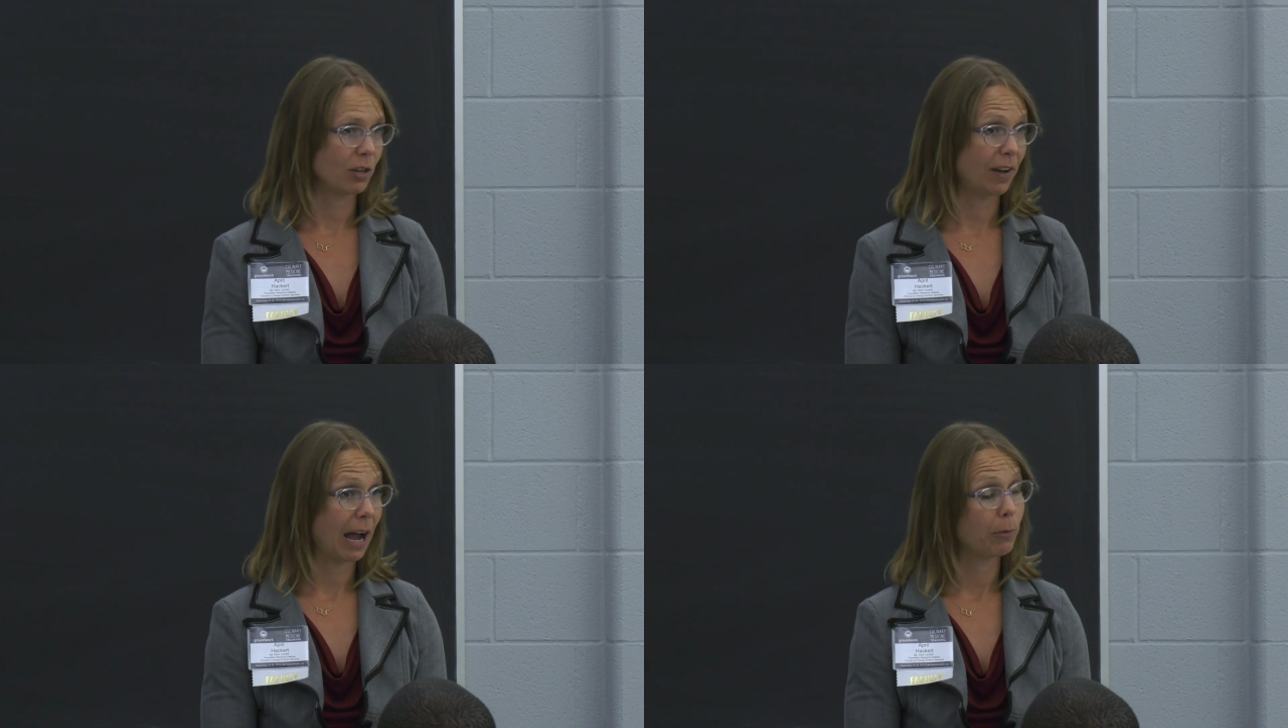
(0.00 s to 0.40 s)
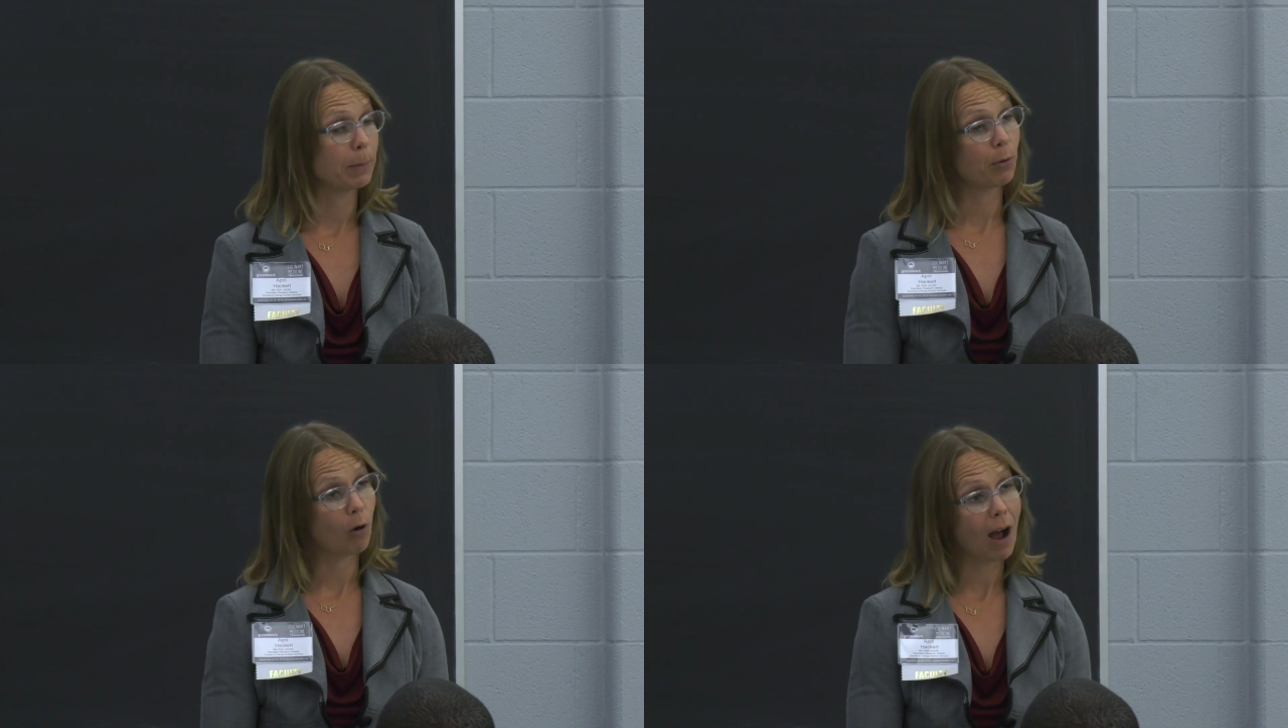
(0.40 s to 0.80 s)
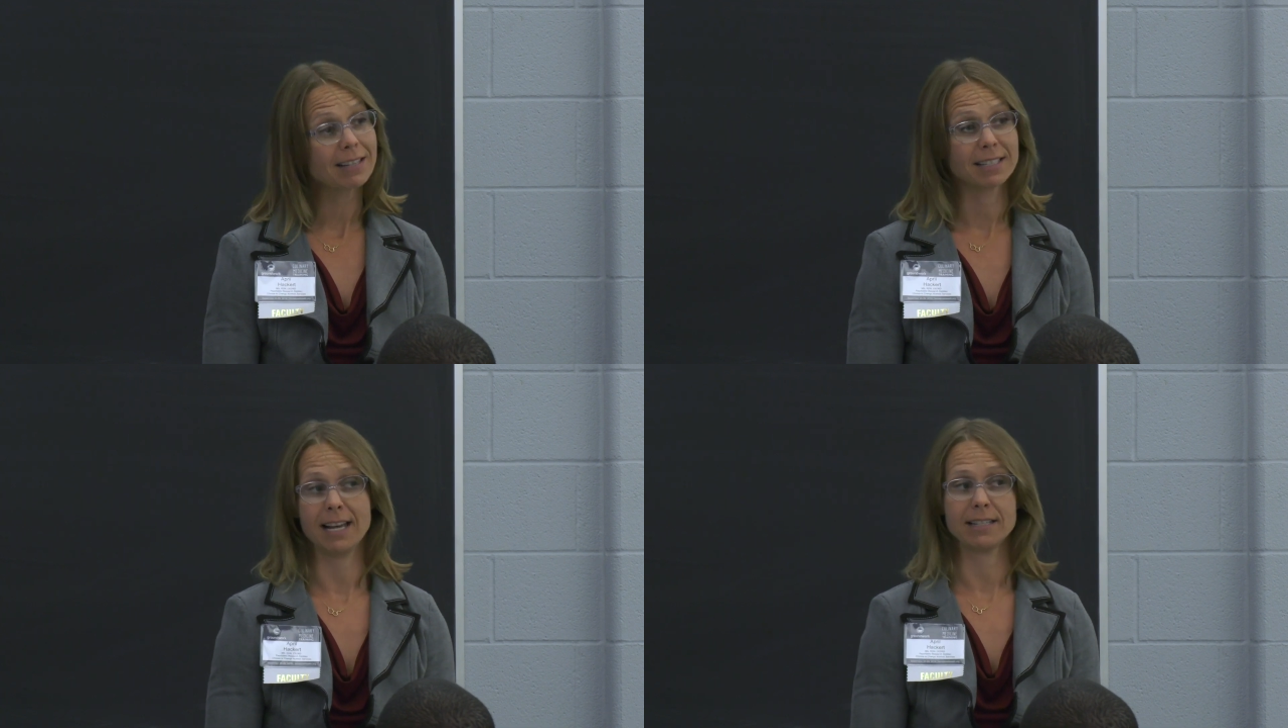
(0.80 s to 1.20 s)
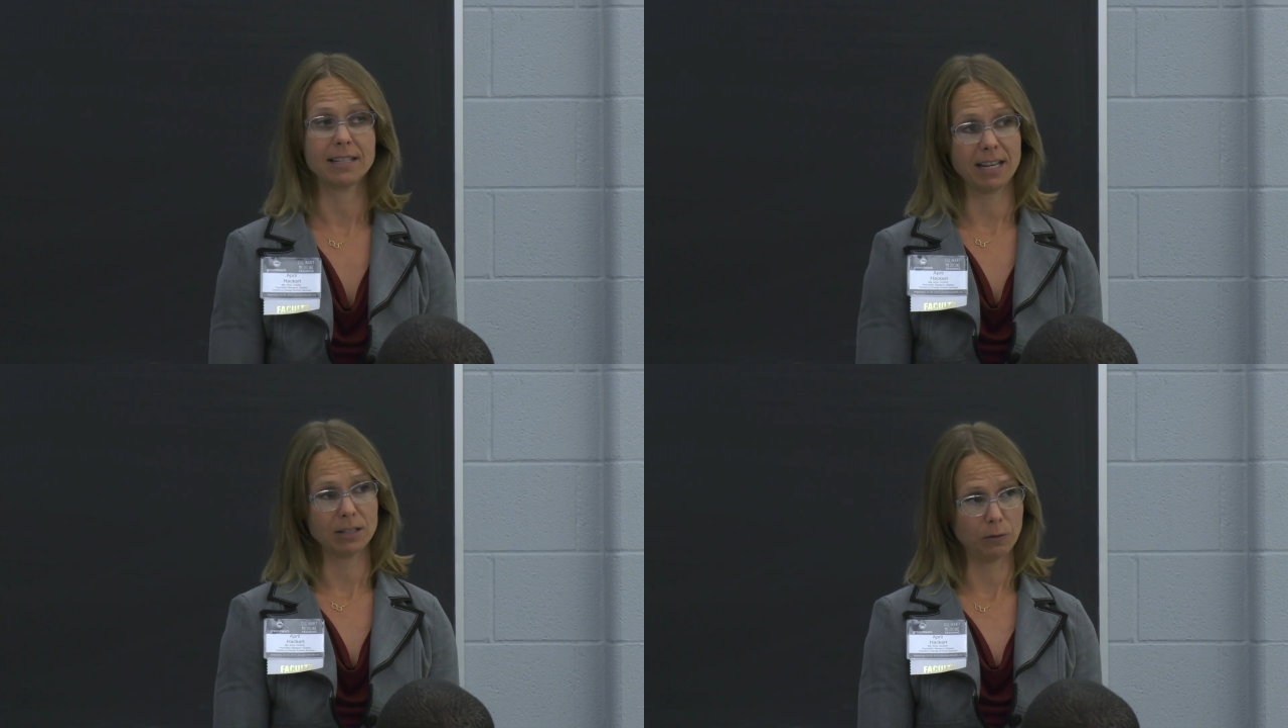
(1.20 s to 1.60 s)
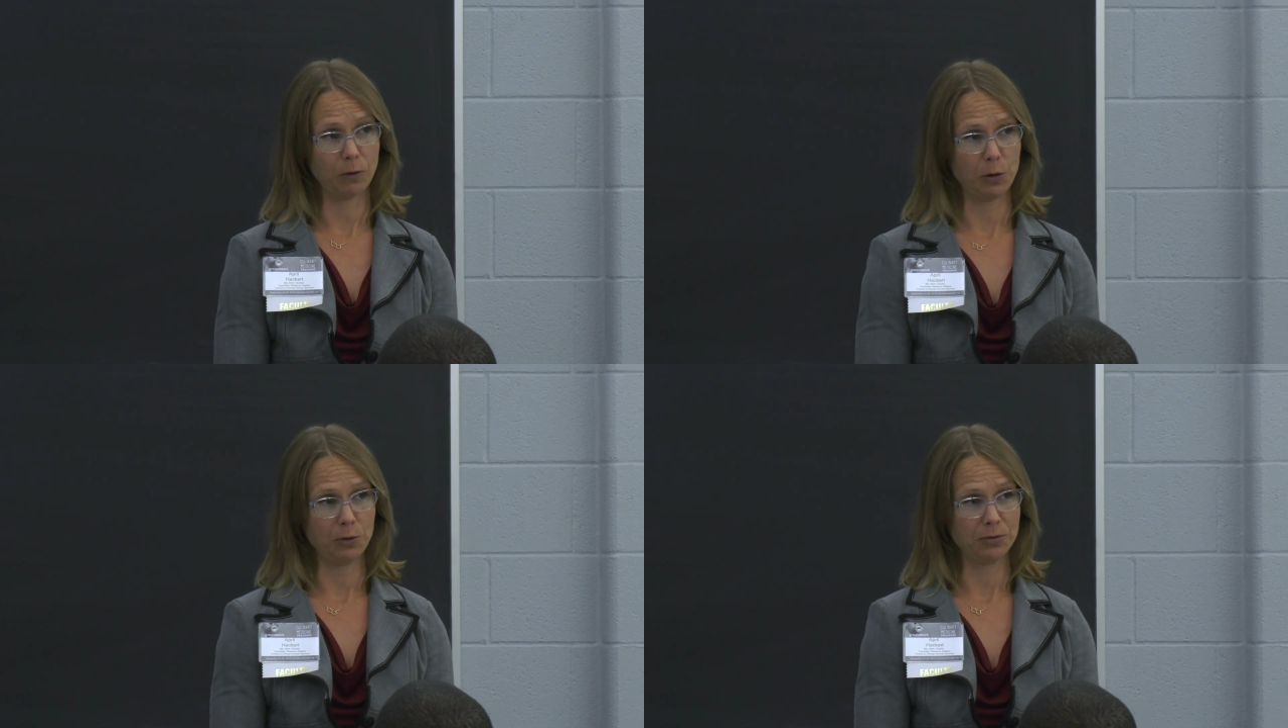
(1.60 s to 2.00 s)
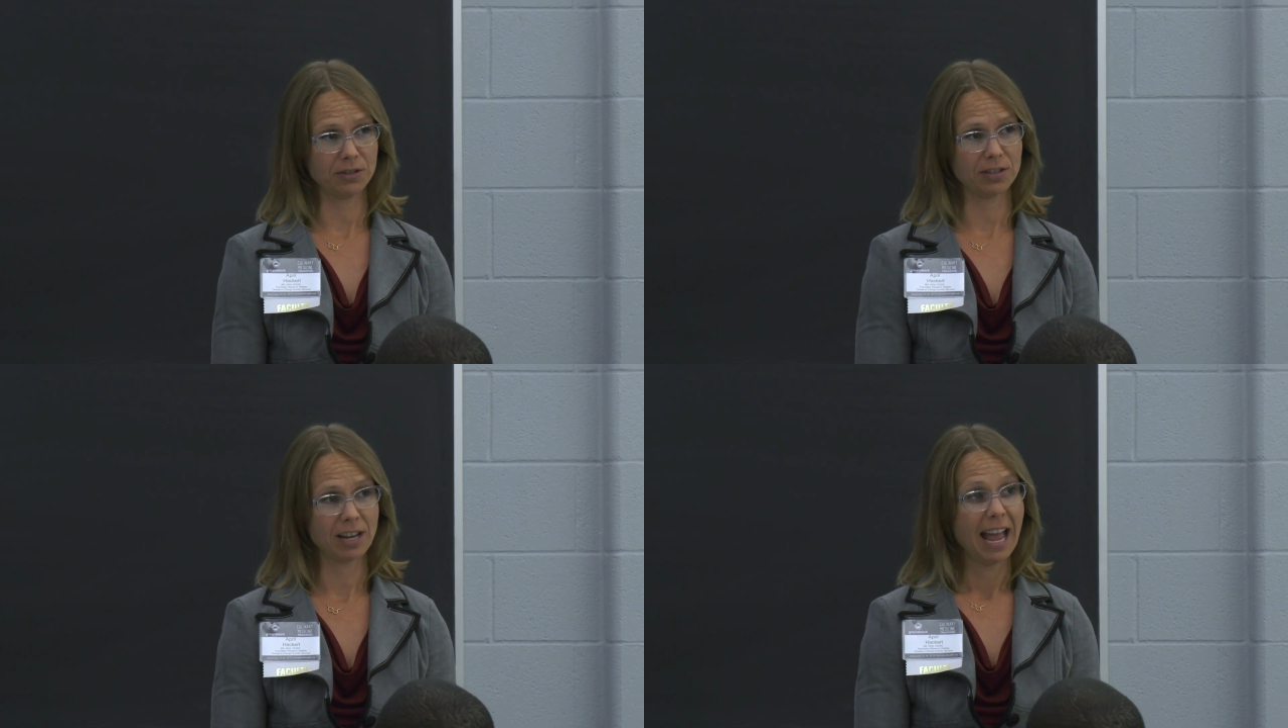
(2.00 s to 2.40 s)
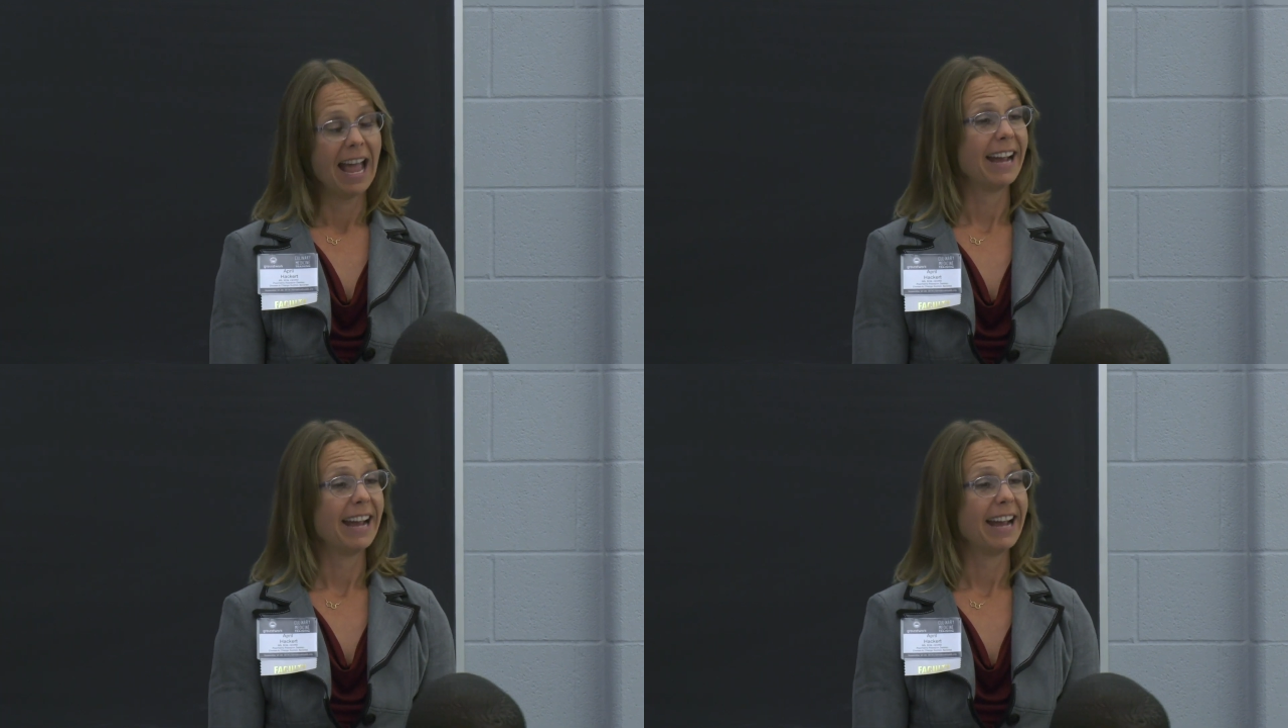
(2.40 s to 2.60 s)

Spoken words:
of how we process these foods.